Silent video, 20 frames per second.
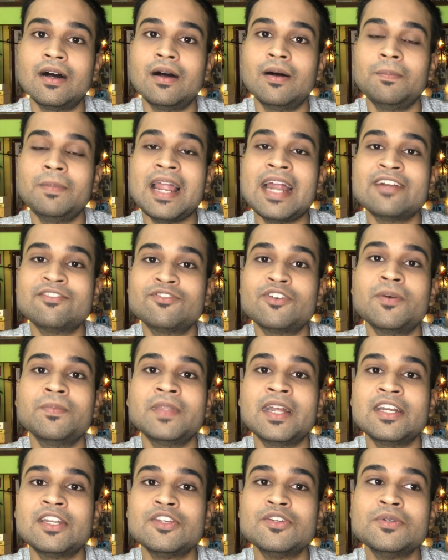platform
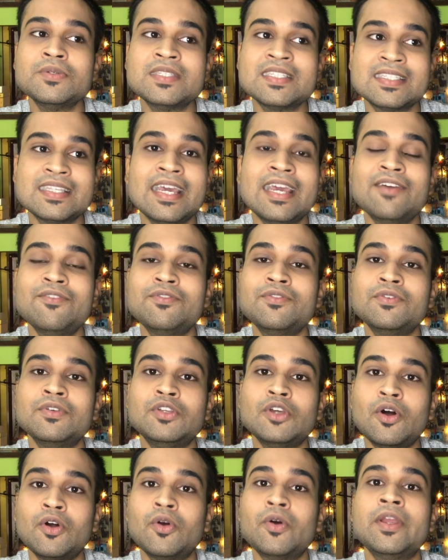that you say
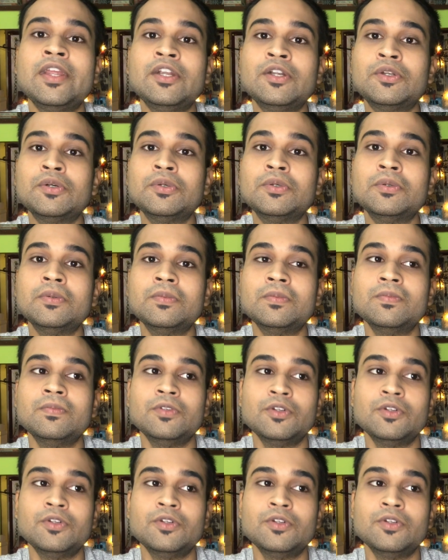you're going to